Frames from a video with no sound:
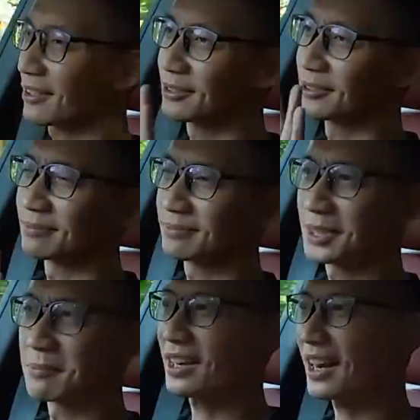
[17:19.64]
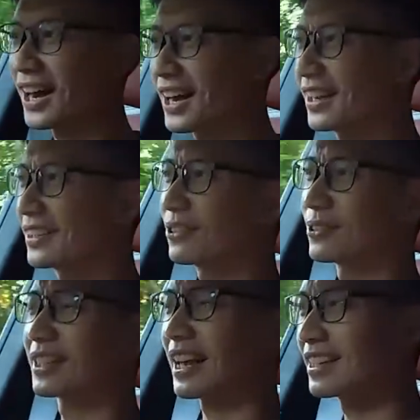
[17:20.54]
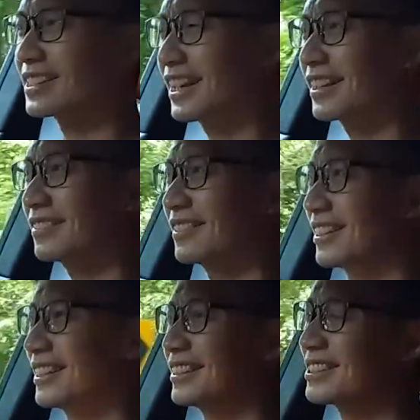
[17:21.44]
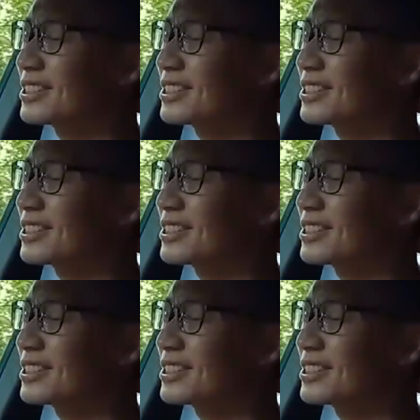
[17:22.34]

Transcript: I don't know, the Macan or the Cayenne, they